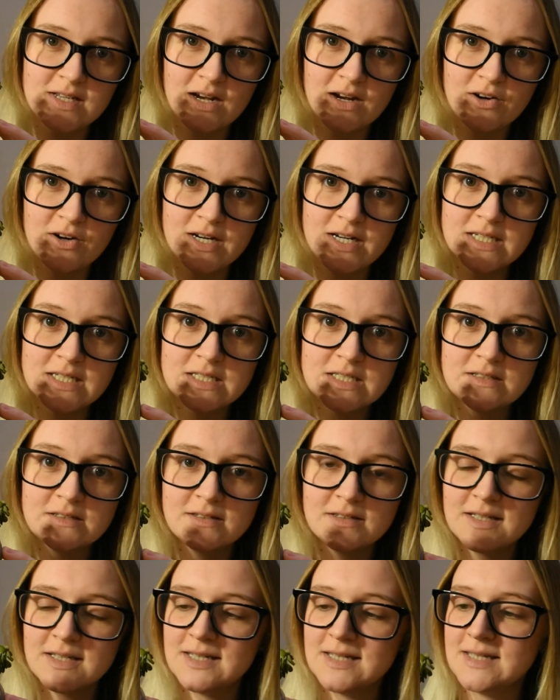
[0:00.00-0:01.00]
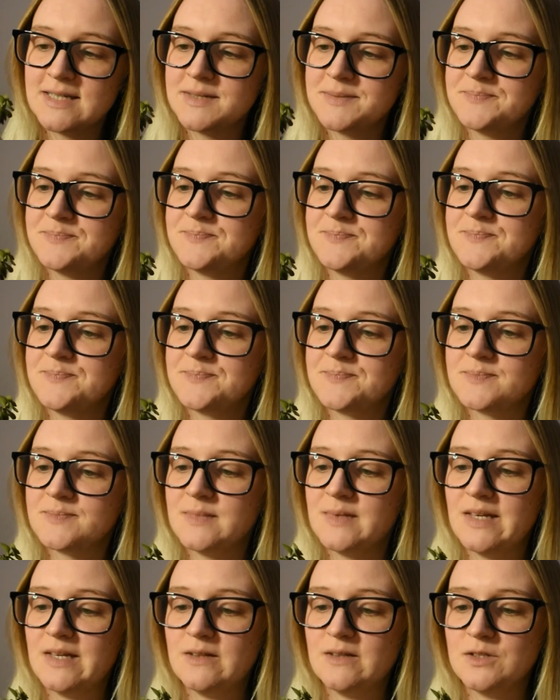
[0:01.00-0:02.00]
area.
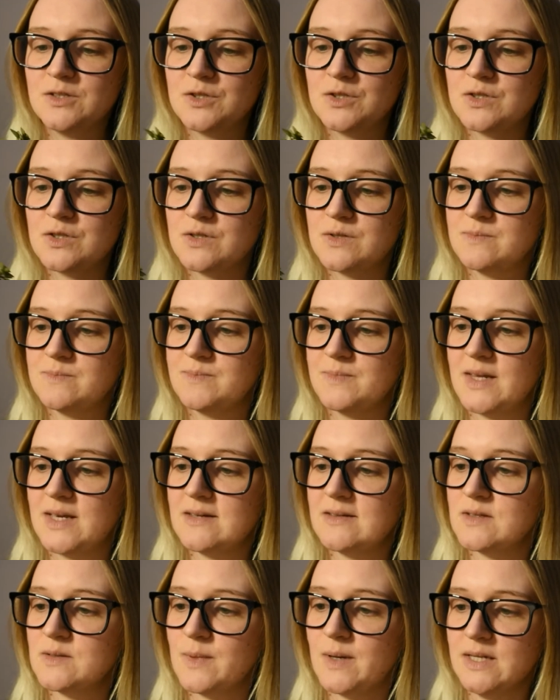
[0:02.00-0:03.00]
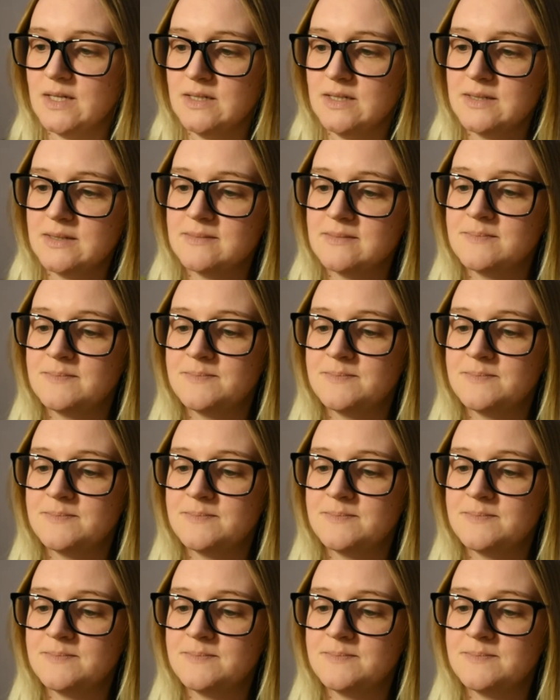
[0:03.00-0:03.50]
It'll just expand.